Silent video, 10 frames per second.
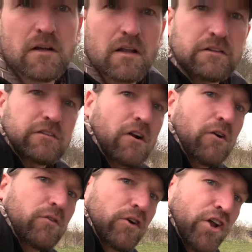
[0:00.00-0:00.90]
Yeah, let's start
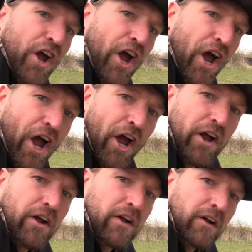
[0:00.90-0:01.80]
over.
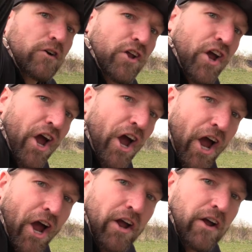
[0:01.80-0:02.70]
That's